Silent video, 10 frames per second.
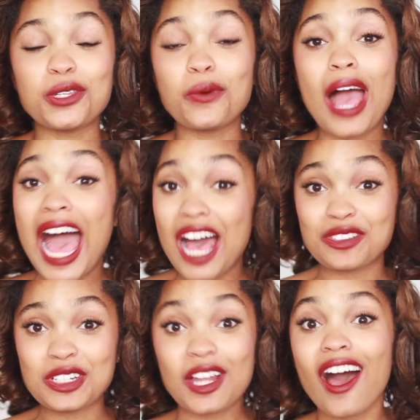you
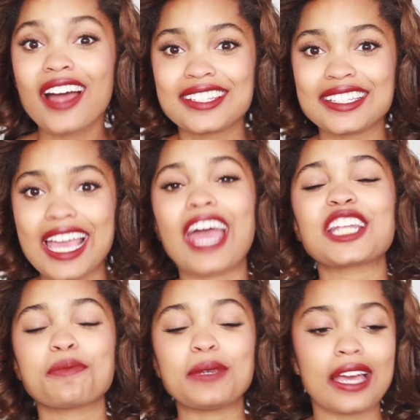have not
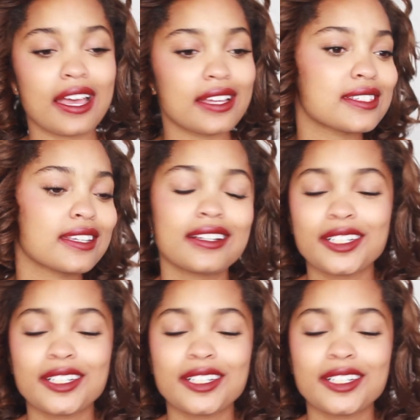yet, because